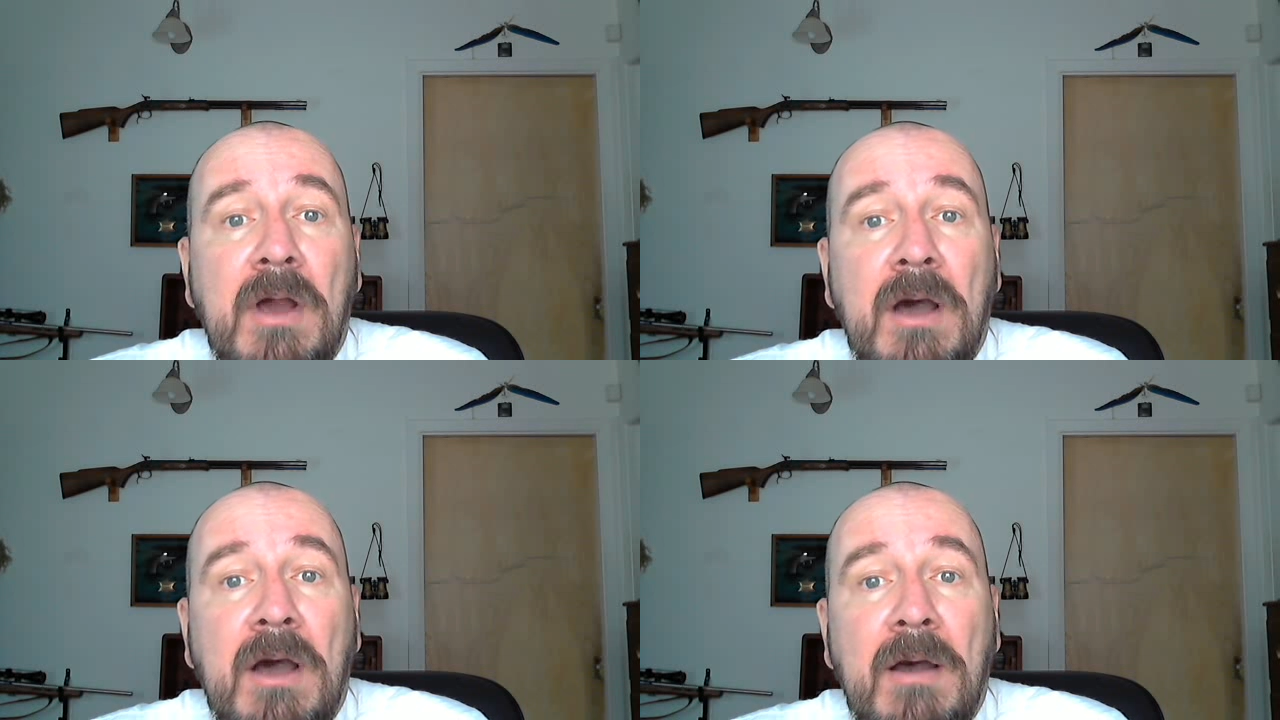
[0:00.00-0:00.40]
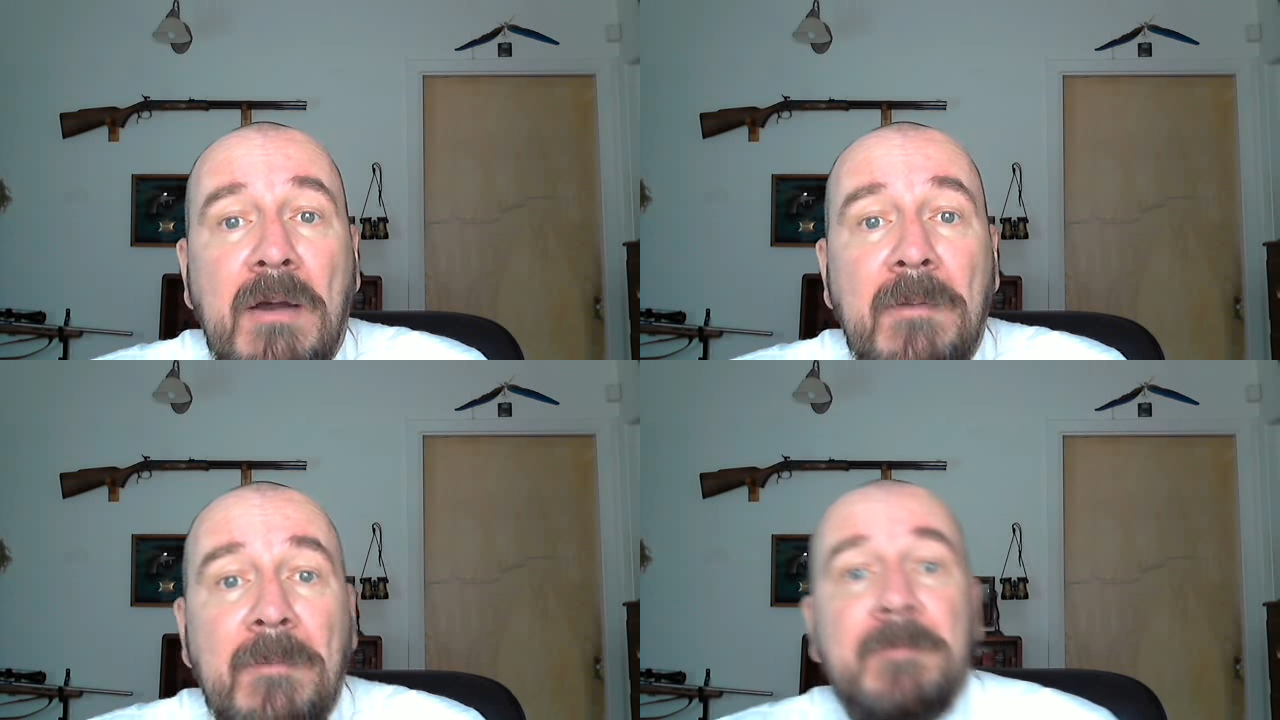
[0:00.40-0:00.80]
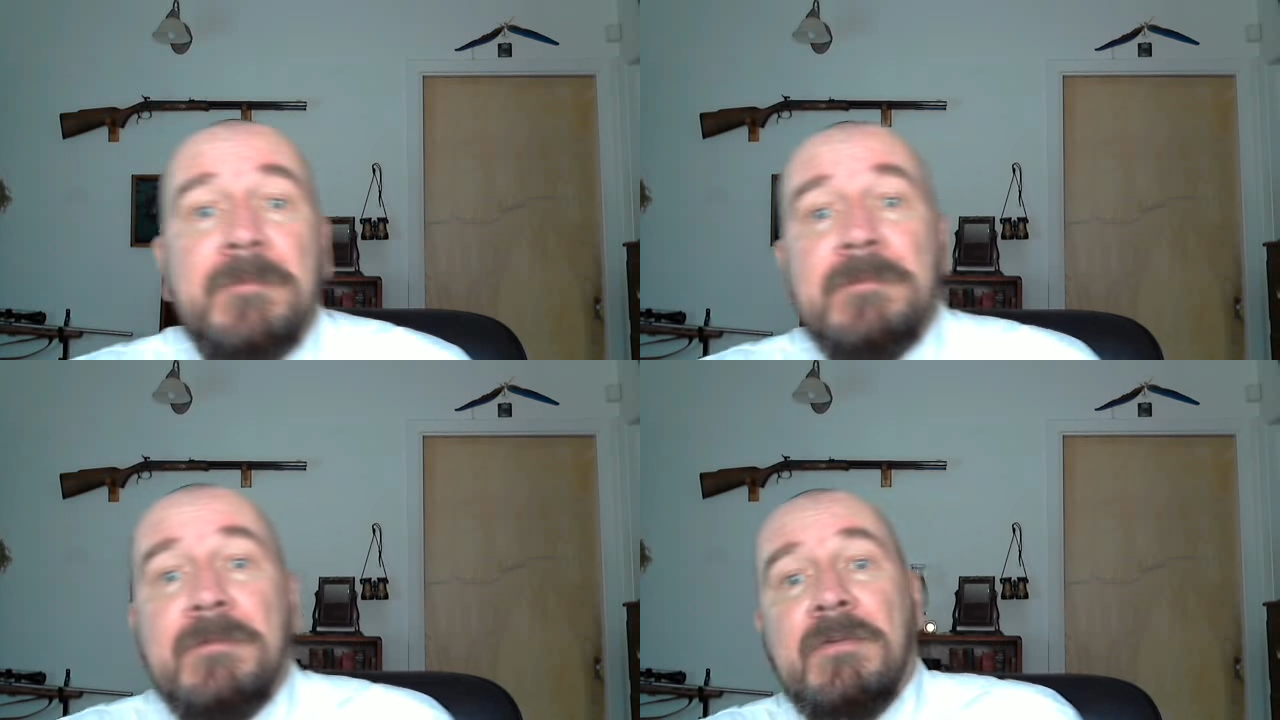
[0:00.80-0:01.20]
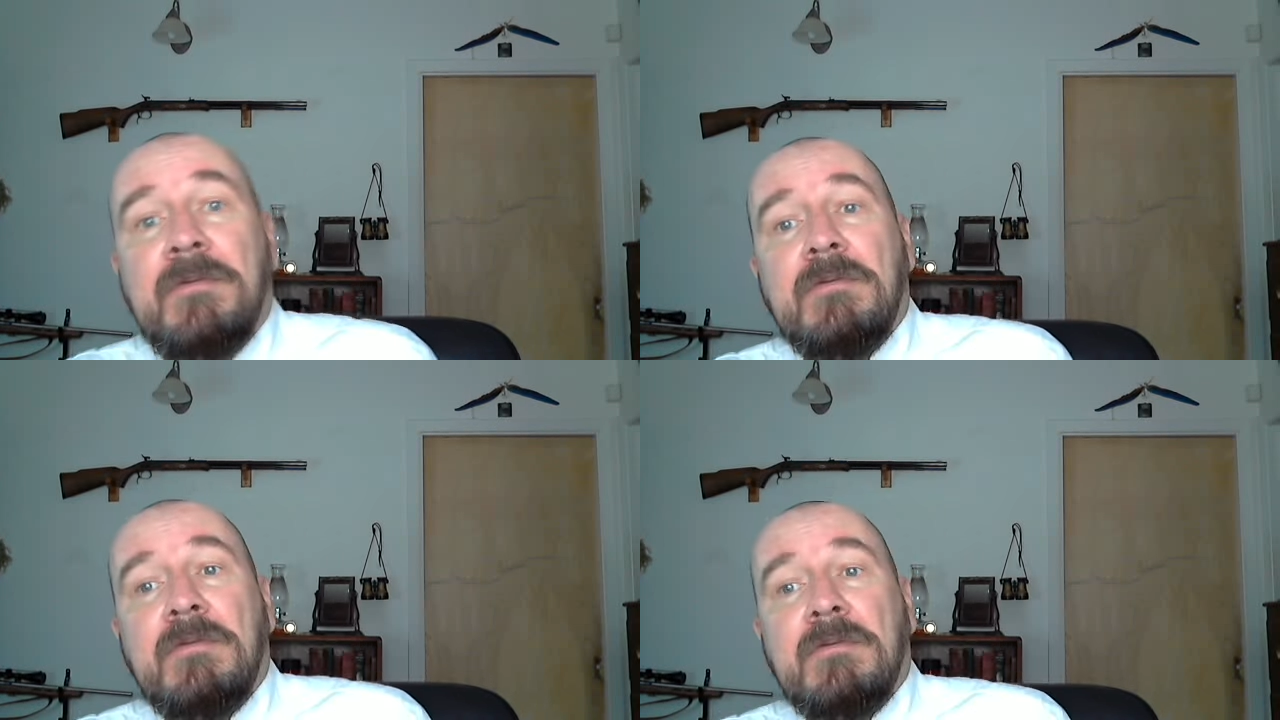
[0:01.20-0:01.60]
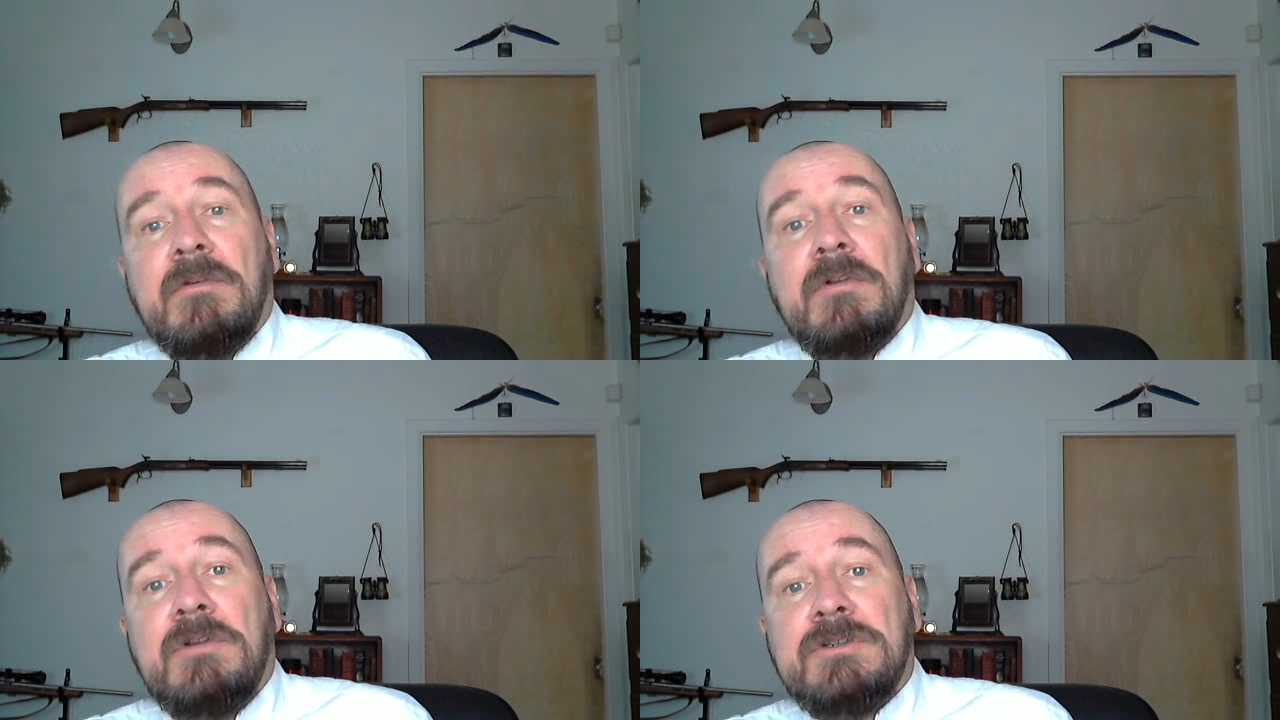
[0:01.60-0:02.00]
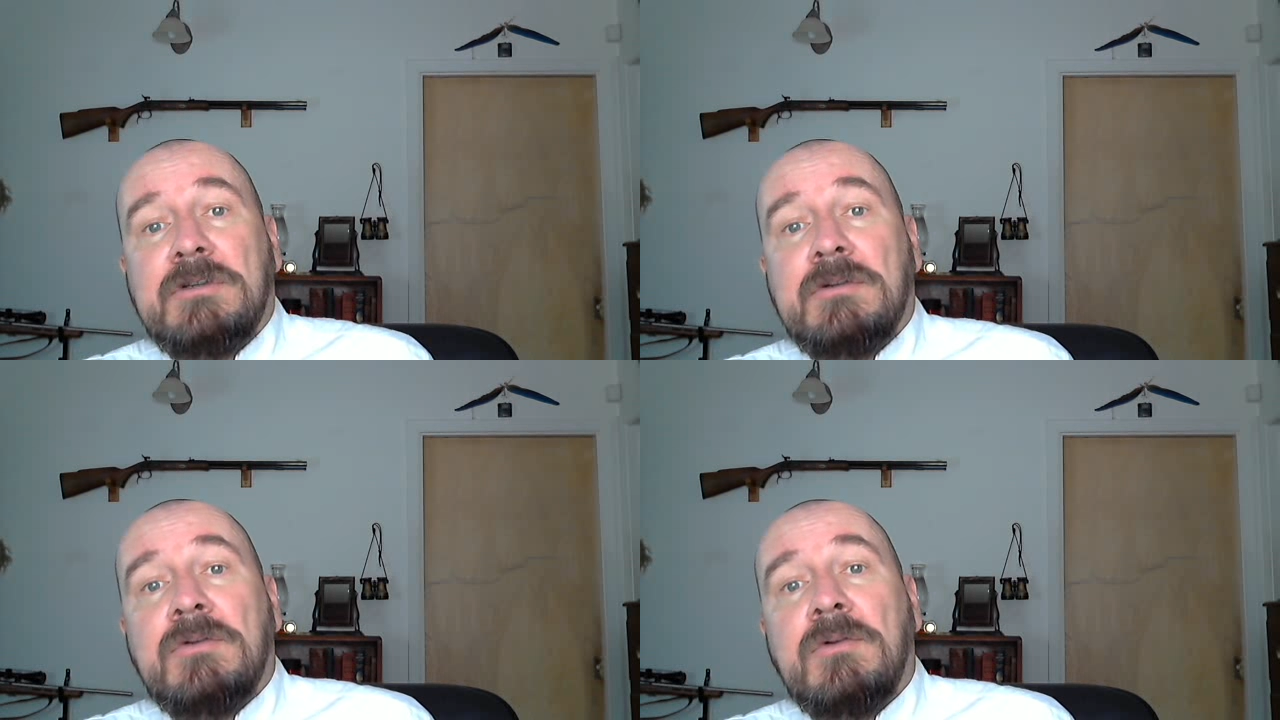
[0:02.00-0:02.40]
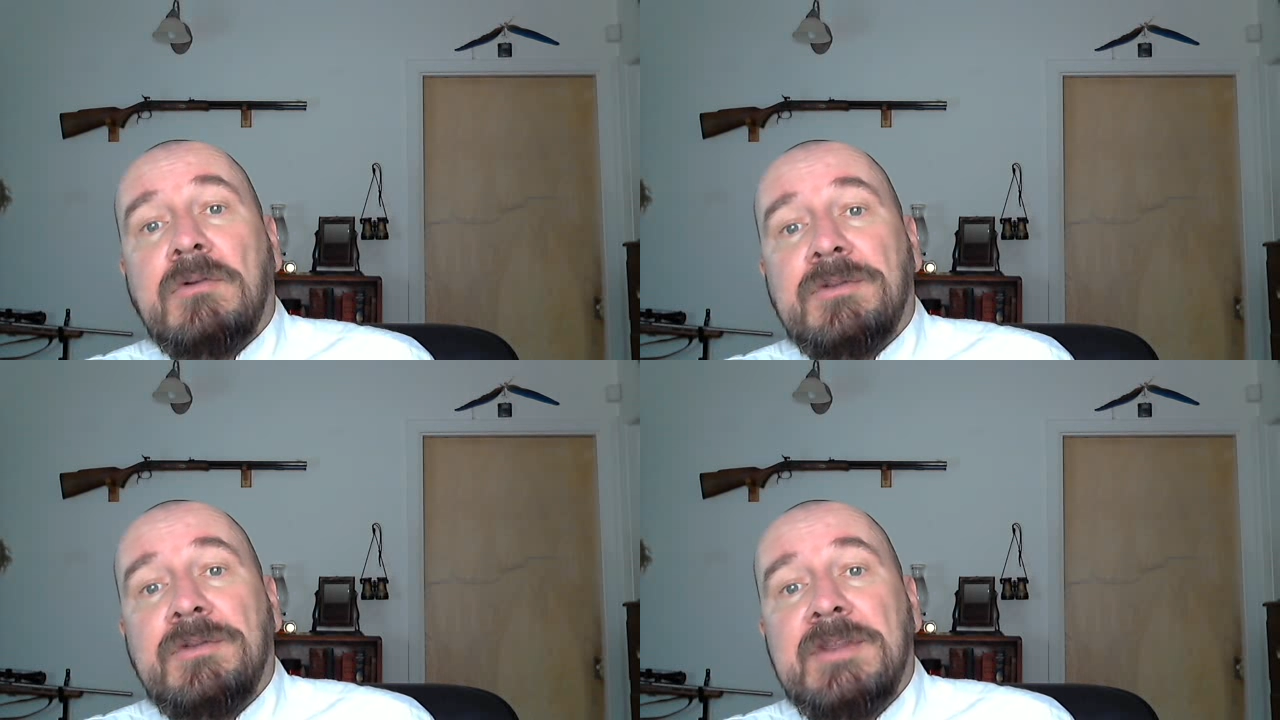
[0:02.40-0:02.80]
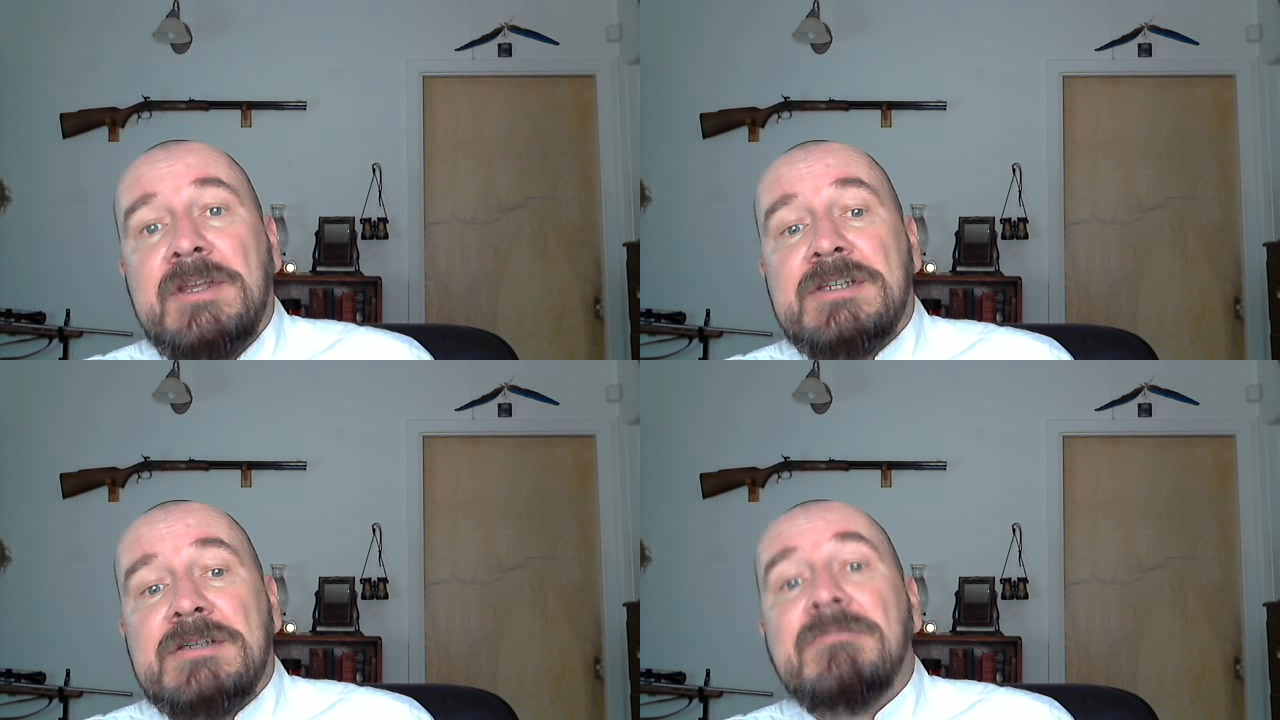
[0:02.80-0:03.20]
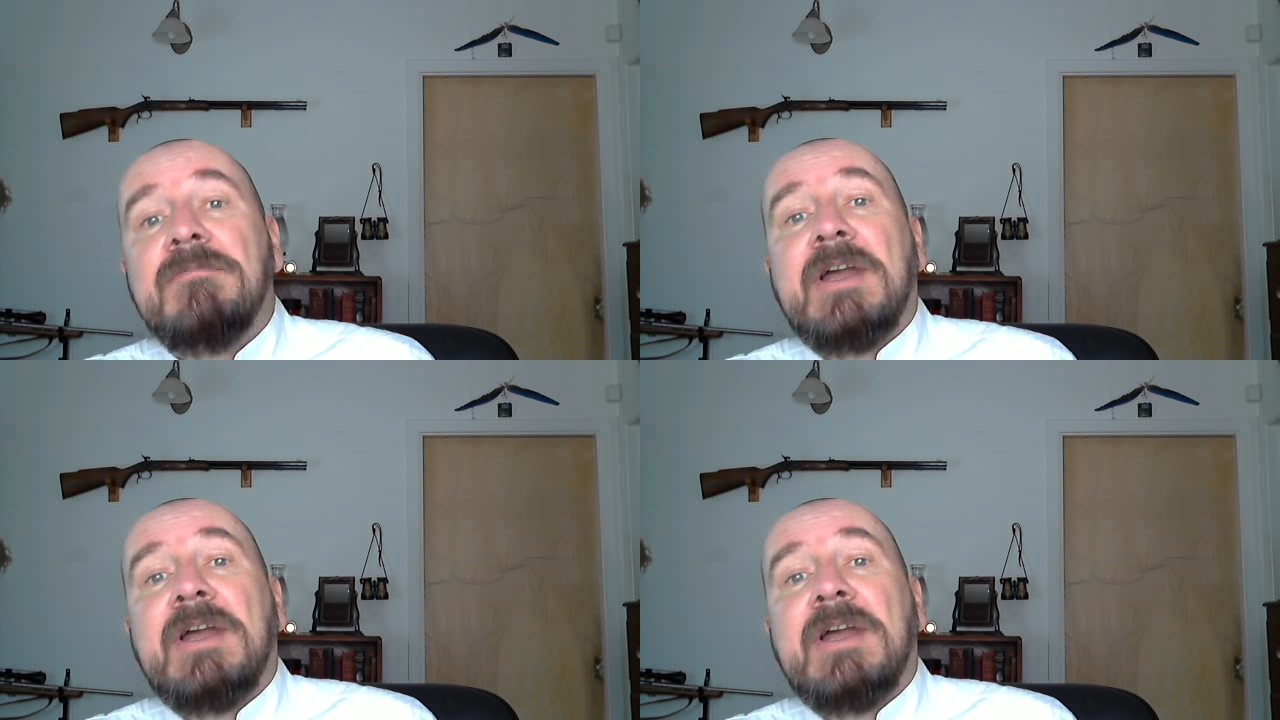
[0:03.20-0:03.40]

Looks a little cooler than this.